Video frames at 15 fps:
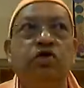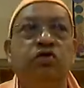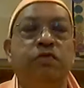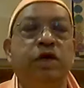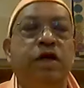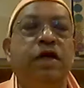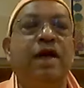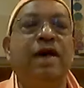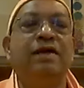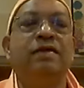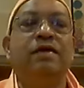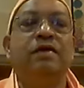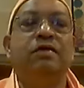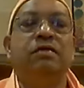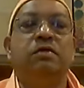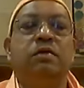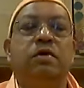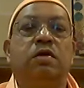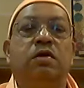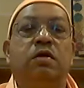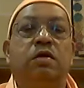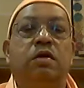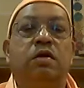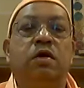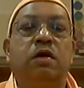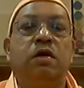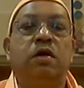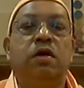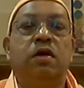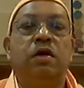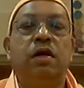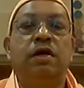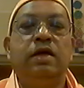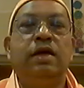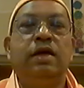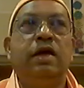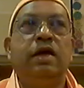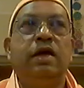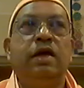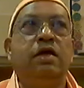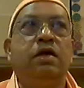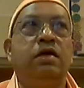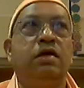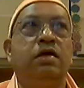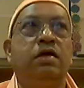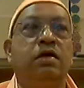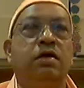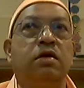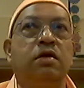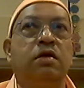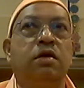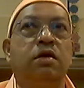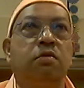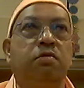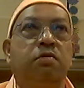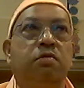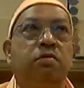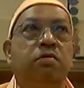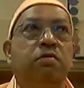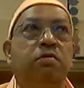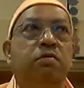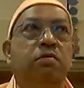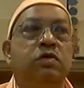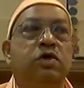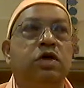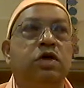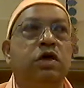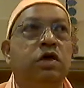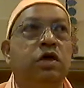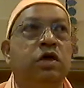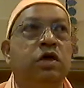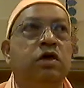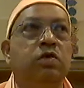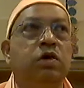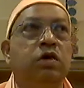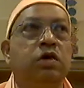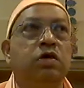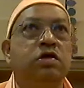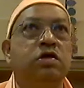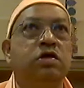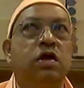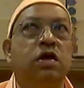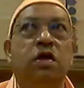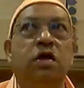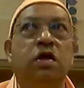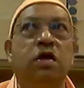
they have to be gathered up and gathered and turned inwards.